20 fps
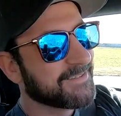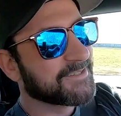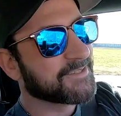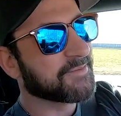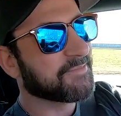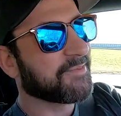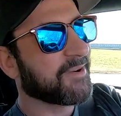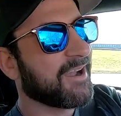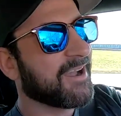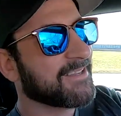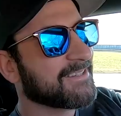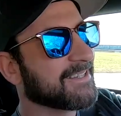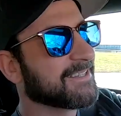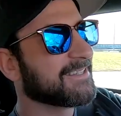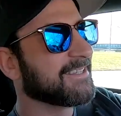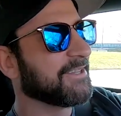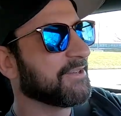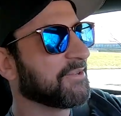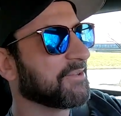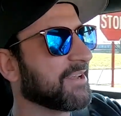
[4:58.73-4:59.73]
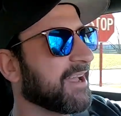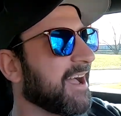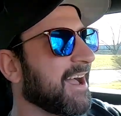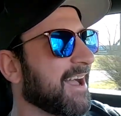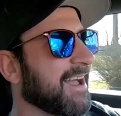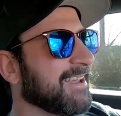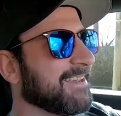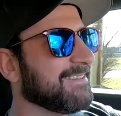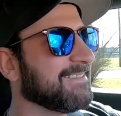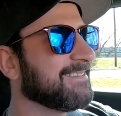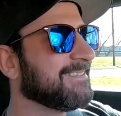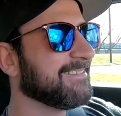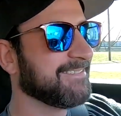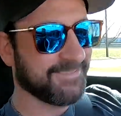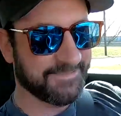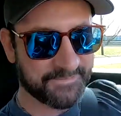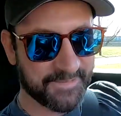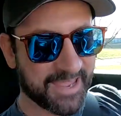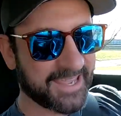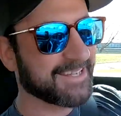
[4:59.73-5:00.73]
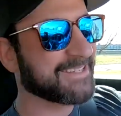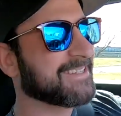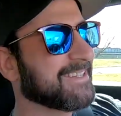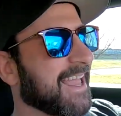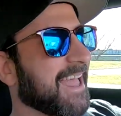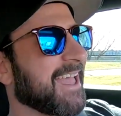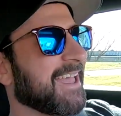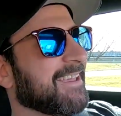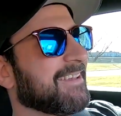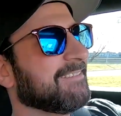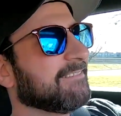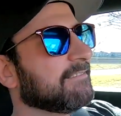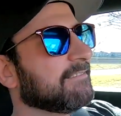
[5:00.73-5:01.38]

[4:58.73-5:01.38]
Surprise this little guy and make his day.